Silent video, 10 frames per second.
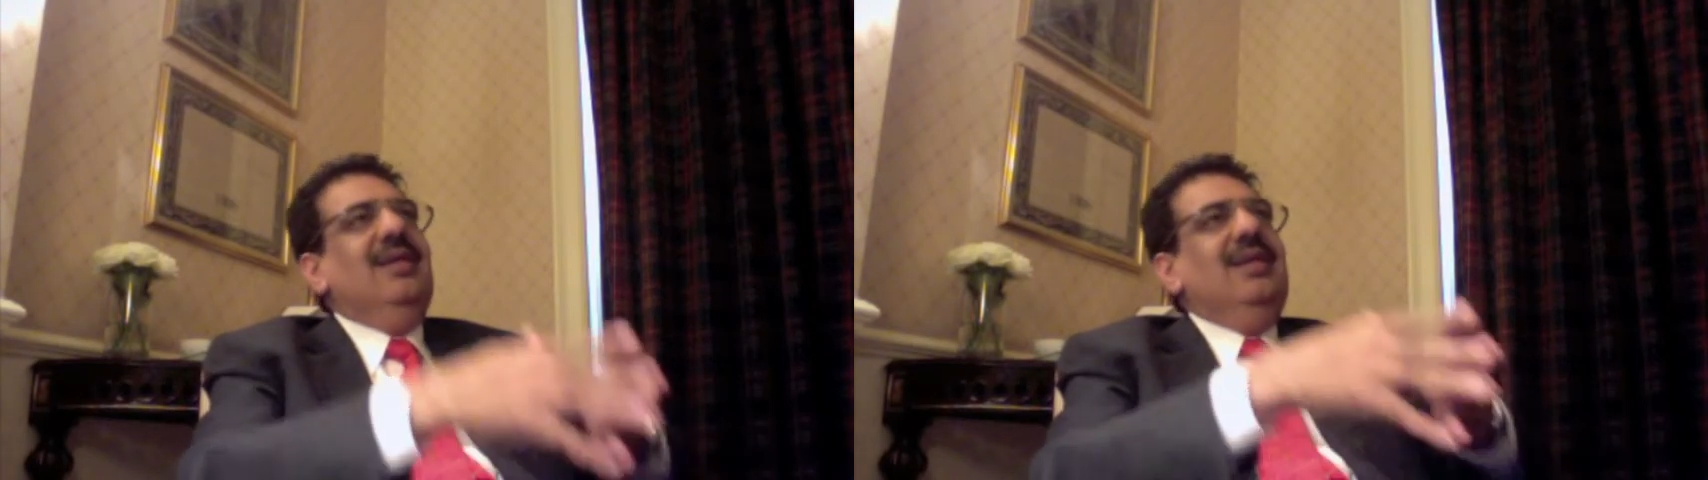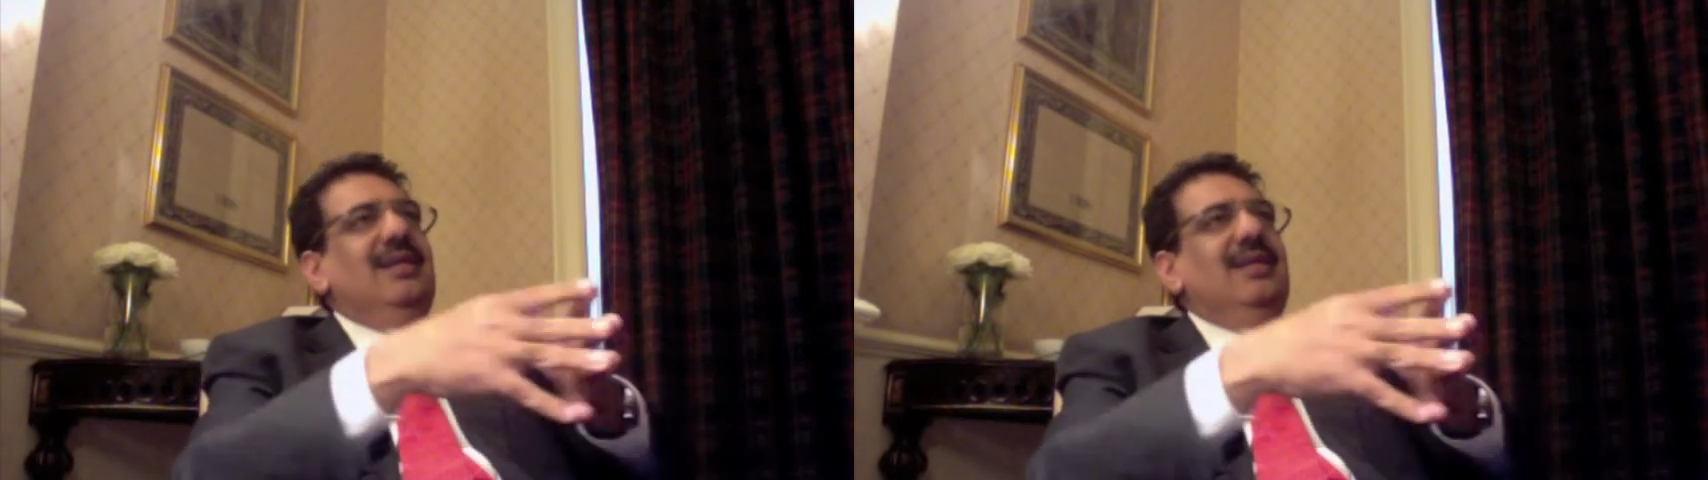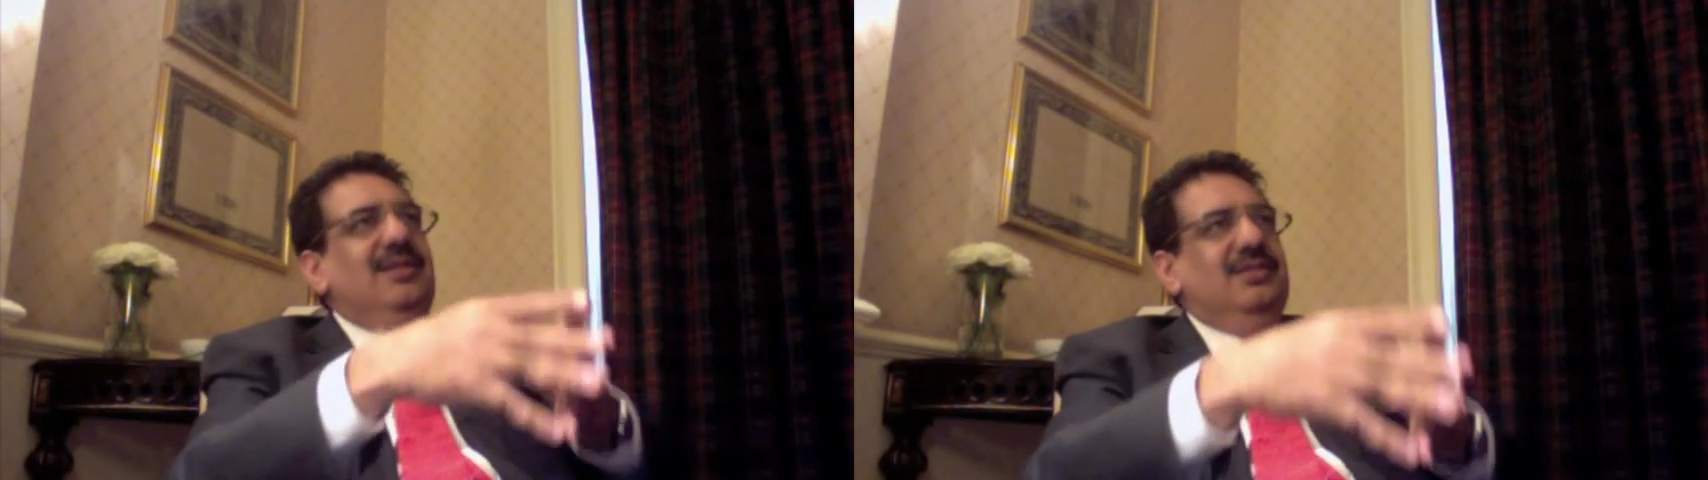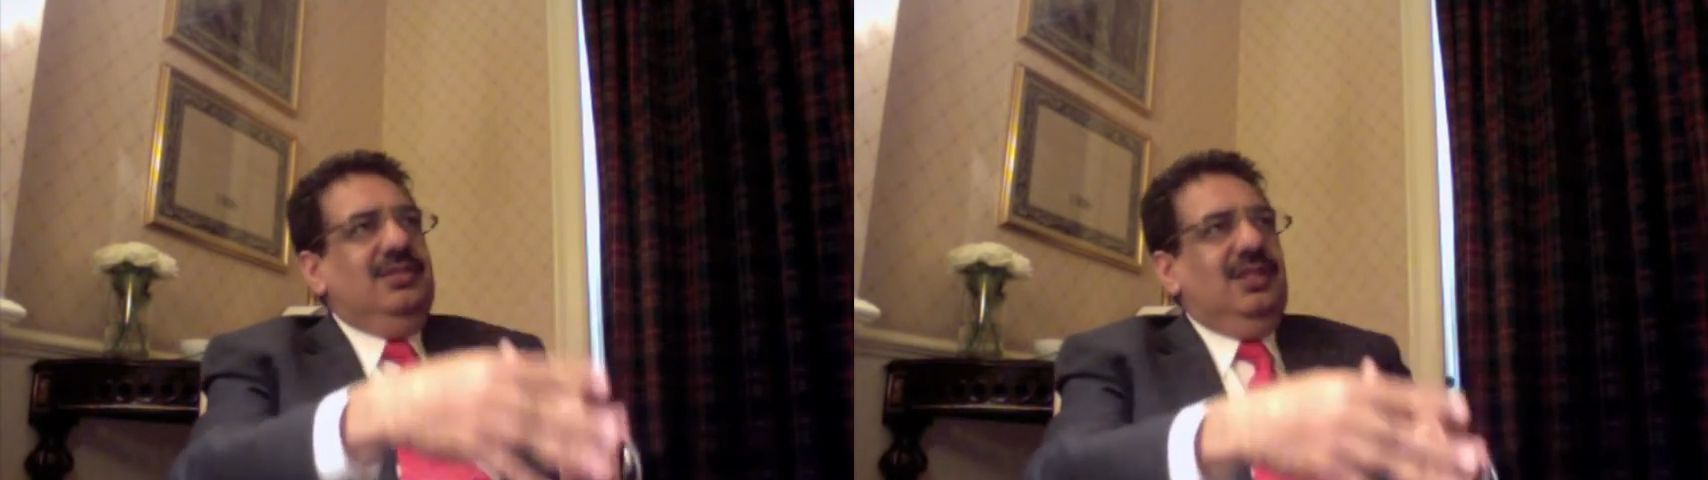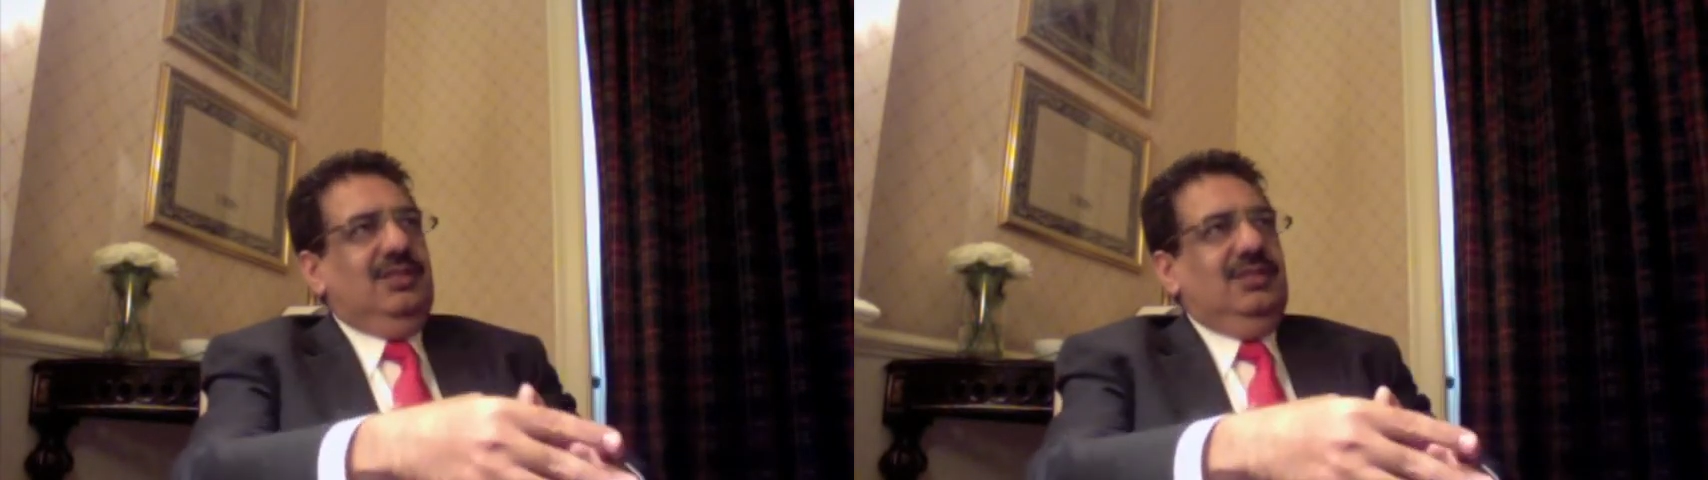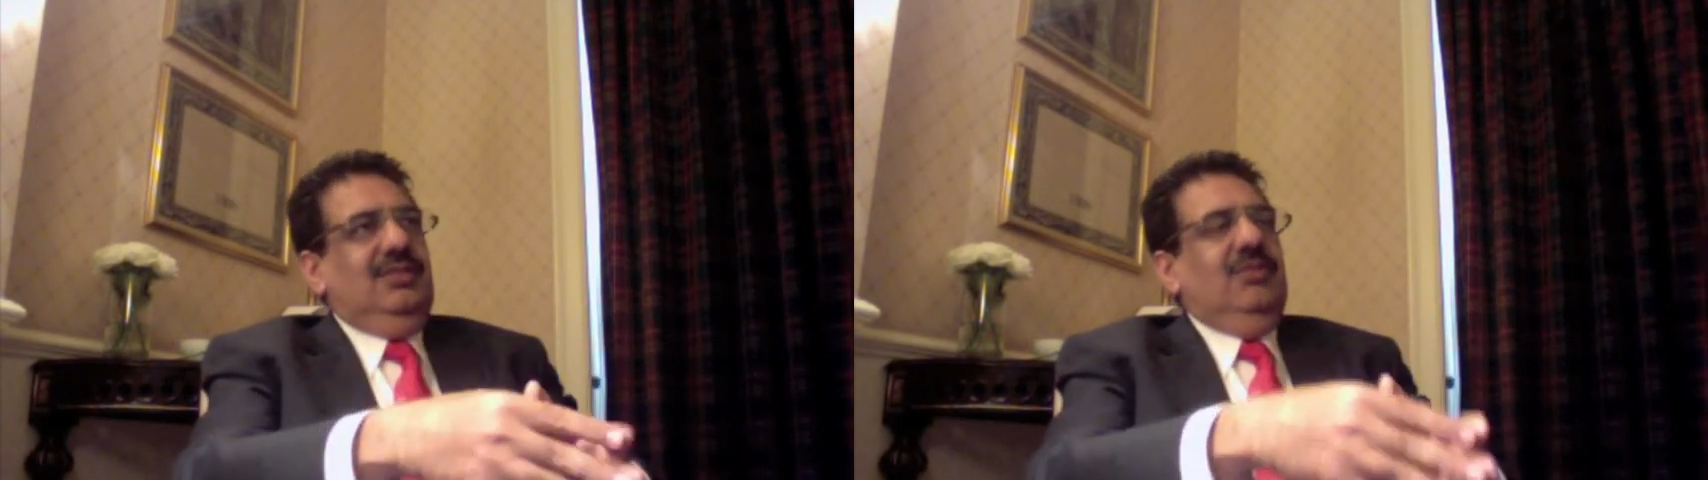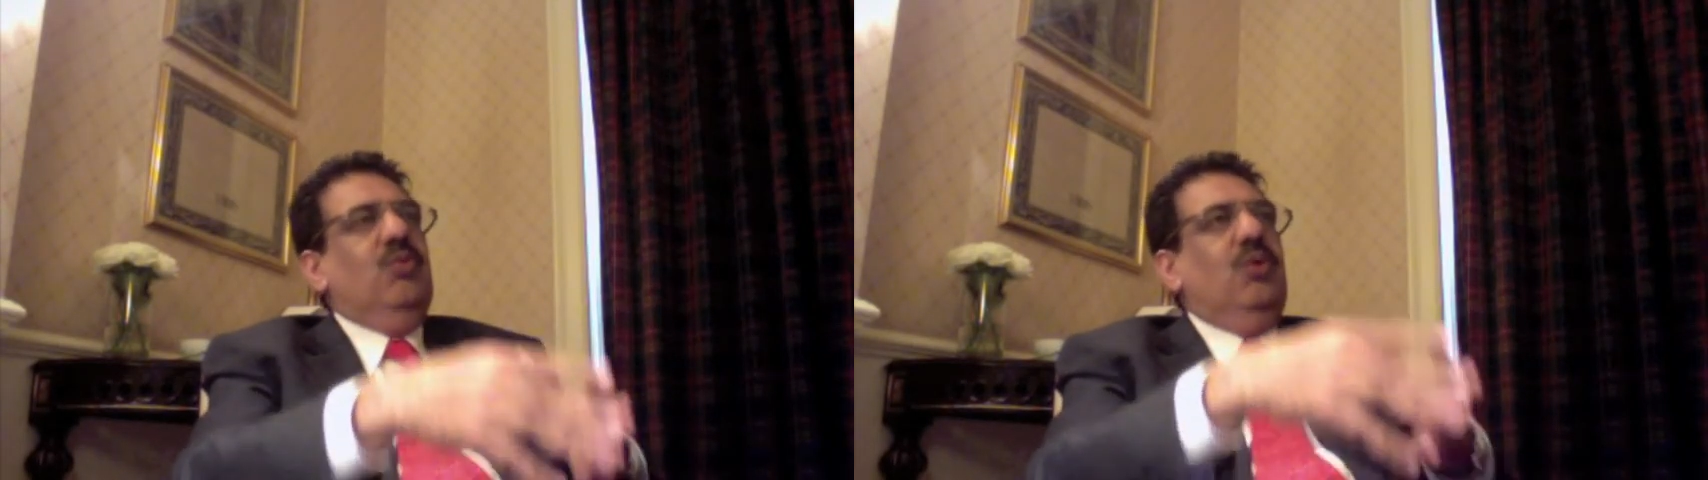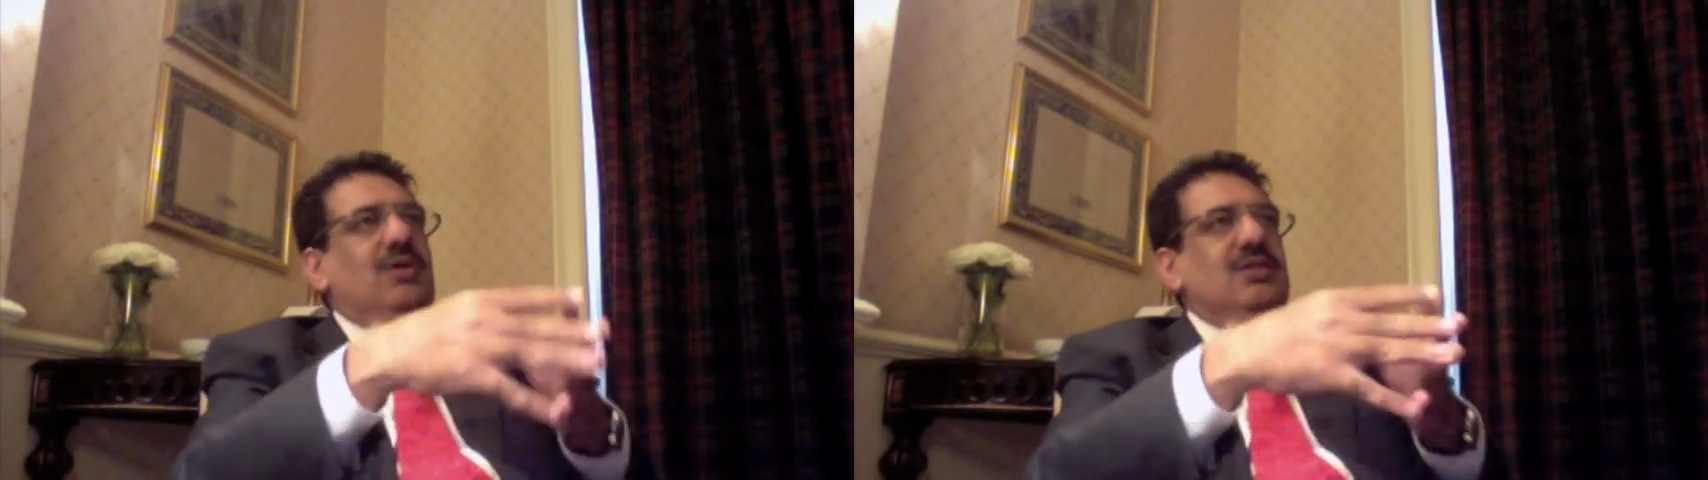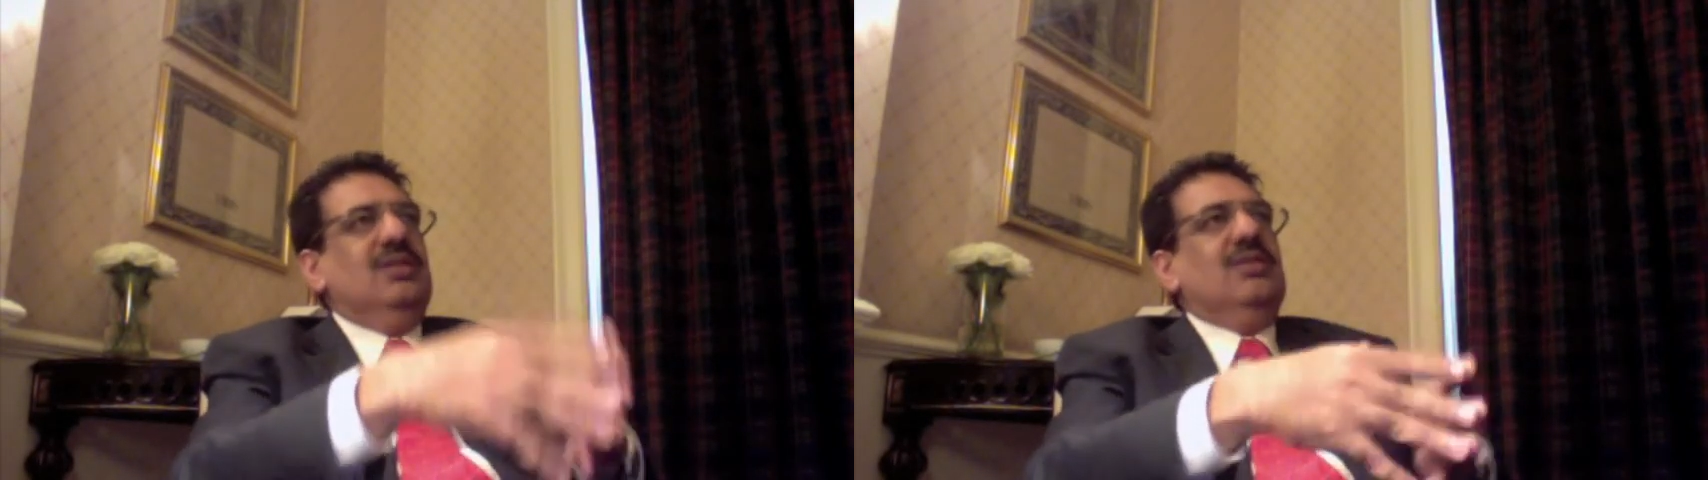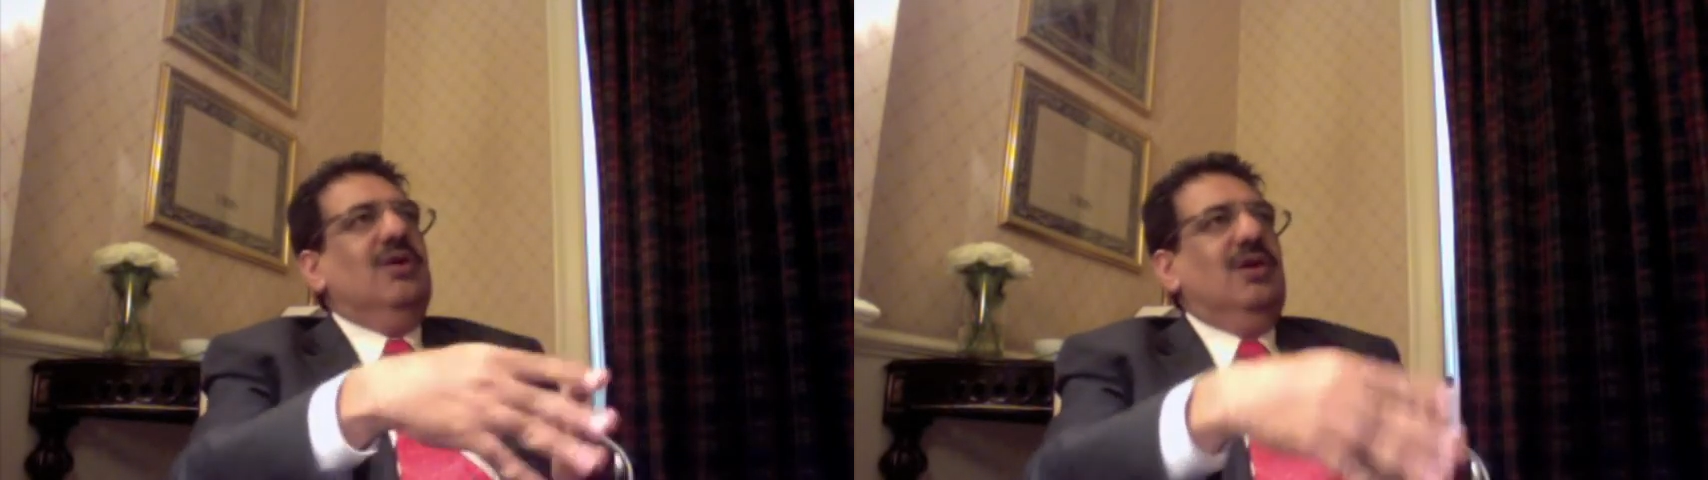in recession was the
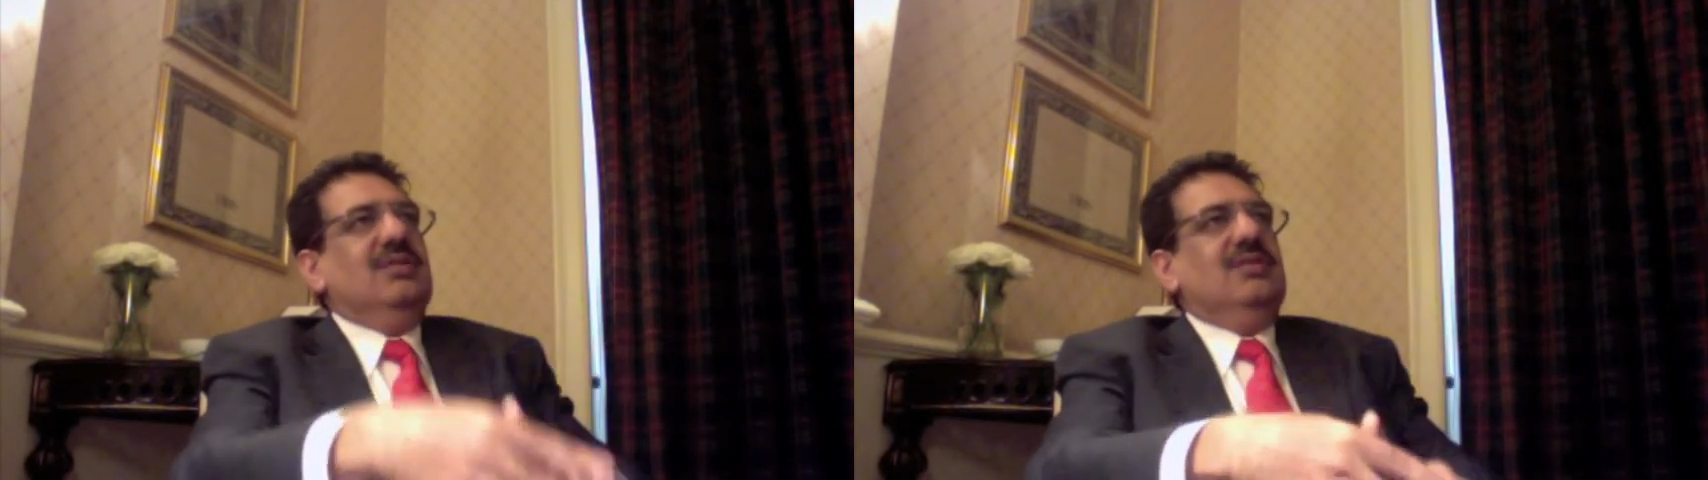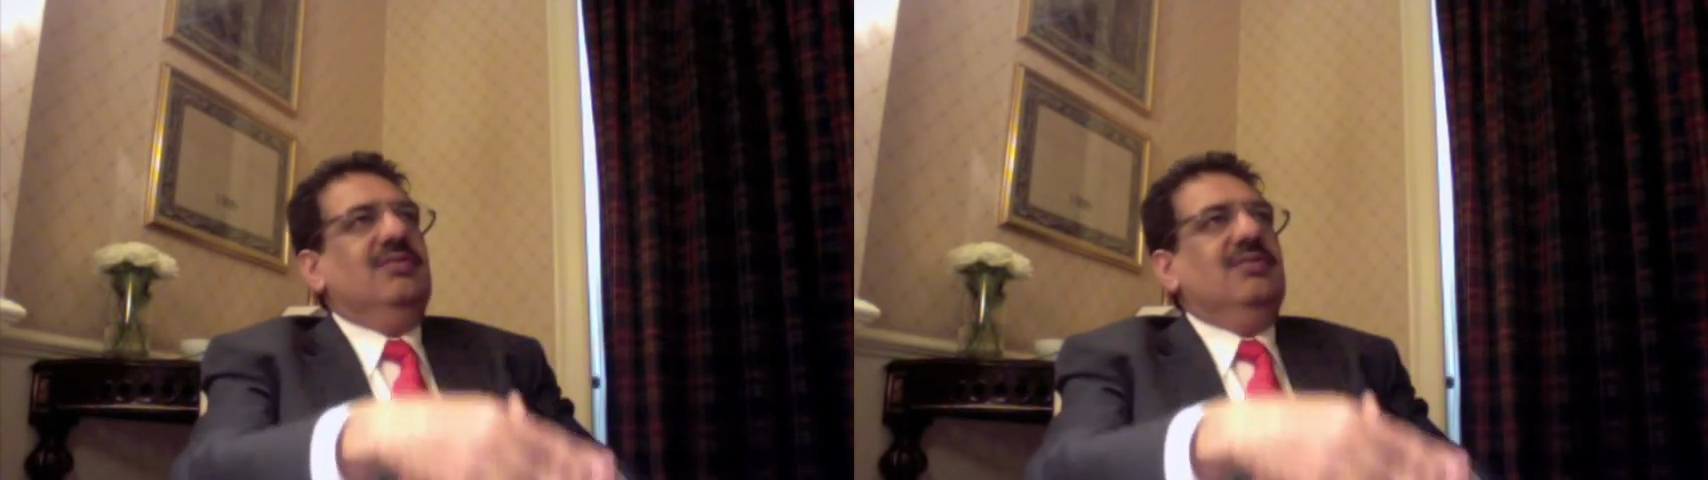cause